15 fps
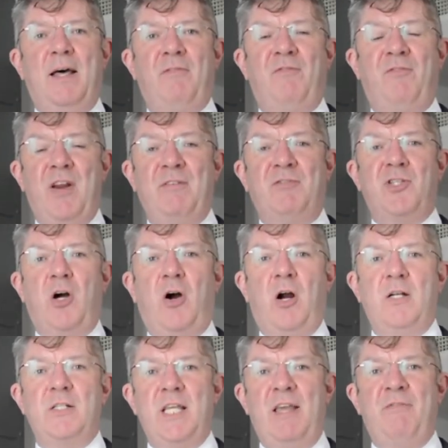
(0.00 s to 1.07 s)
free of
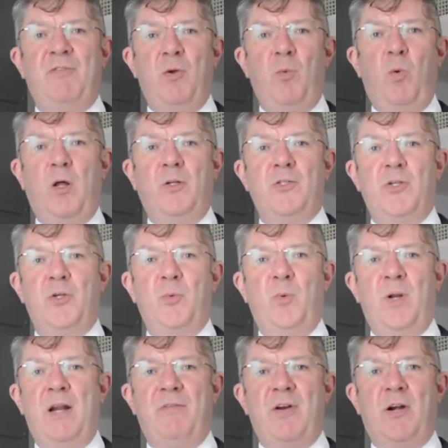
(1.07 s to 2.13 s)
charge if you want to
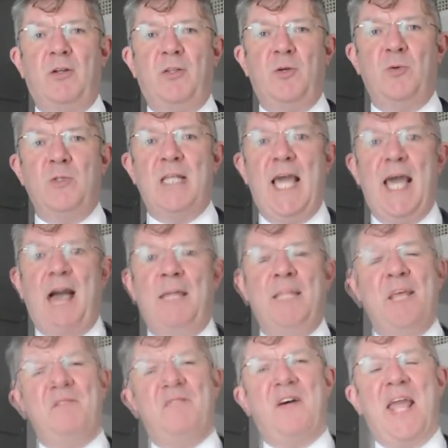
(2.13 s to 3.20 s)
whenever you're at the hotel. And
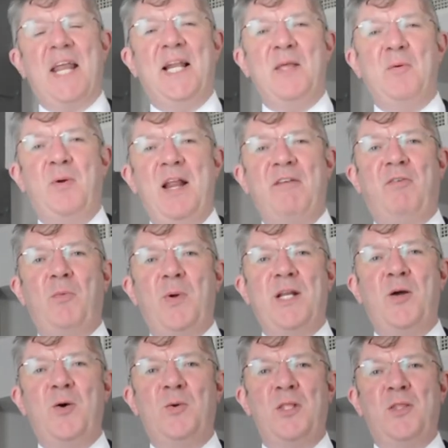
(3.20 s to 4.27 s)
then finally, whenever we
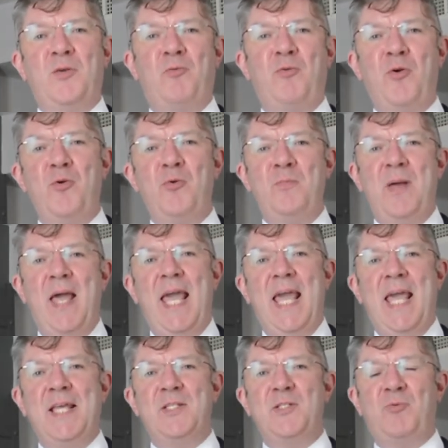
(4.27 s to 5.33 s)
know that the room
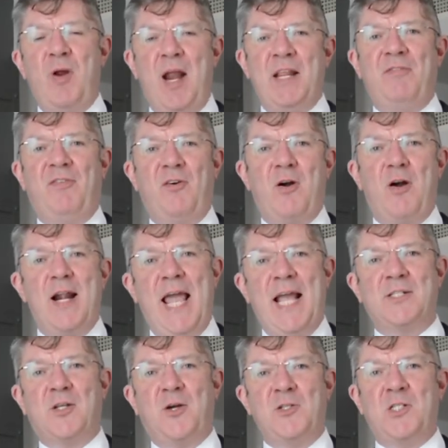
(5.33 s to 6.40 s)
is ready for our
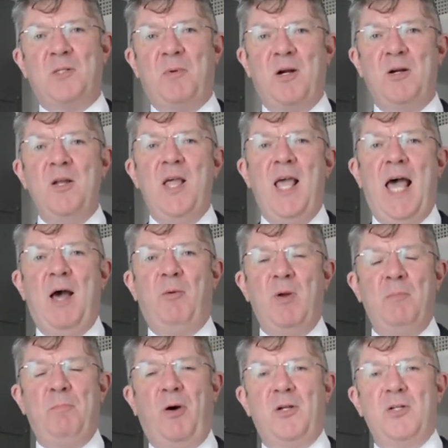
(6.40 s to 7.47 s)
next customer,
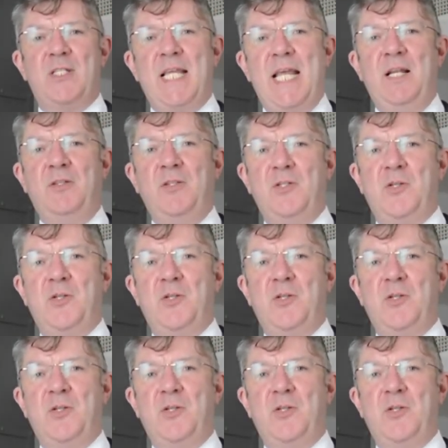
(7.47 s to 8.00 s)
we put a seal on the